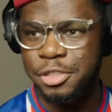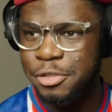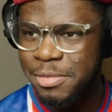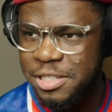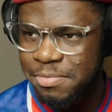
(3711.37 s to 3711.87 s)
Do
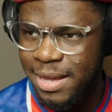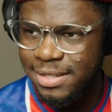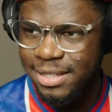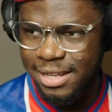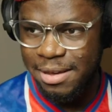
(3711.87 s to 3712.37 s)
you miss
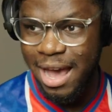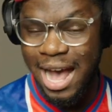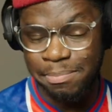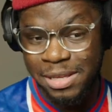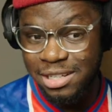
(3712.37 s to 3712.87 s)
Messi
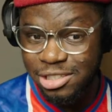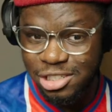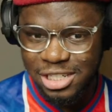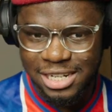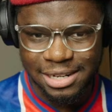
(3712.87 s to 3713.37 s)
at
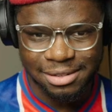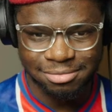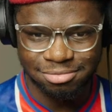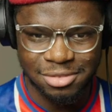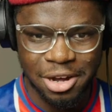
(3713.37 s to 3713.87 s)
PSG?
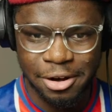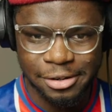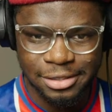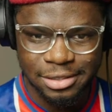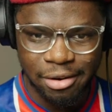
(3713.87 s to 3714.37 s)

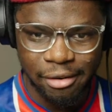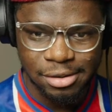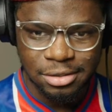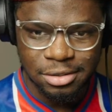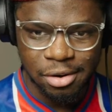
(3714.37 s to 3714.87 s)
No. To
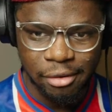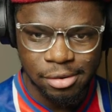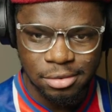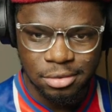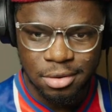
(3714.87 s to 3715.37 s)

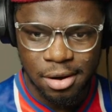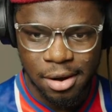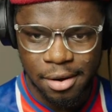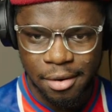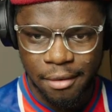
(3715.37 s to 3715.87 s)
pick
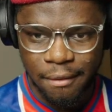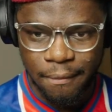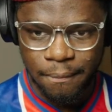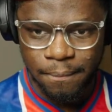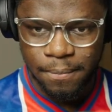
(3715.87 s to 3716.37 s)
themselves up from
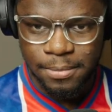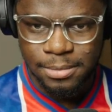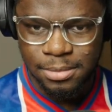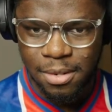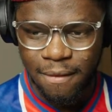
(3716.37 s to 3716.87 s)
that, really.
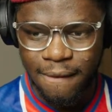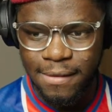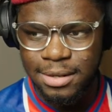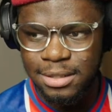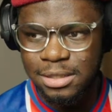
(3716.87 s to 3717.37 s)
Moving
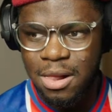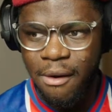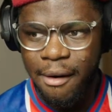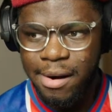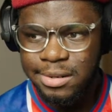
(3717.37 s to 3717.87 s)
quickly
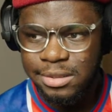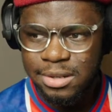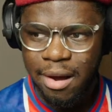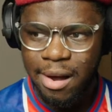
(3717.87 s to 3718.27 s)
into a new season.